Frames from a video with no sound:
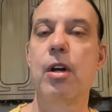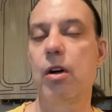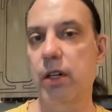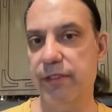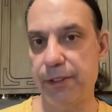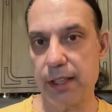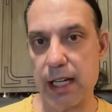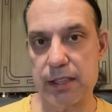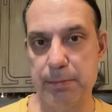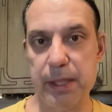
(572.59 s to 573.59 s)
Or do you feel
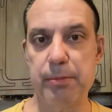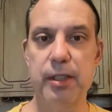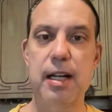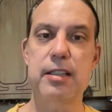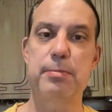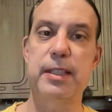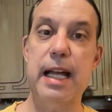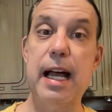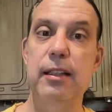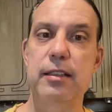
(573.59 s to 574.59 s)
hospitable?
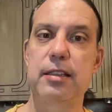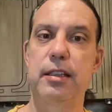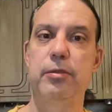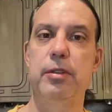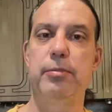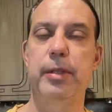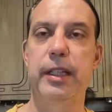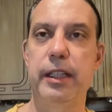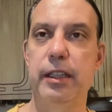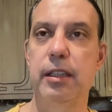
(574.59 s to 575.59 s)
Hospitality would
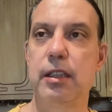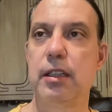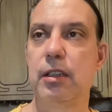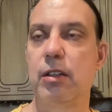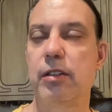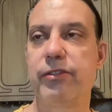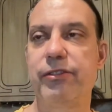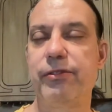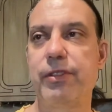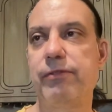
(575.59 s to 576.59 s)
be, or
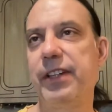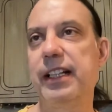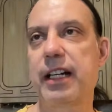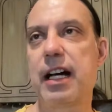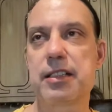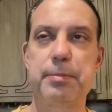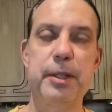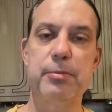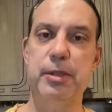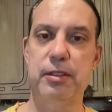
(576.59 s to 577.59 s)
feeling
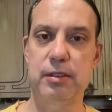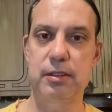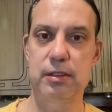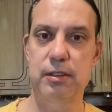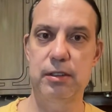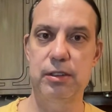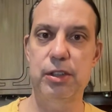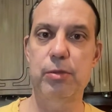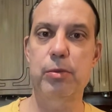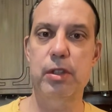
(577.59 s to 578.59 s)
hospitable to
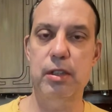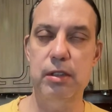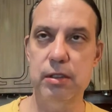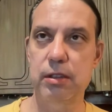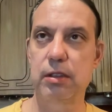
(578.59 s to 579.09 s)
the world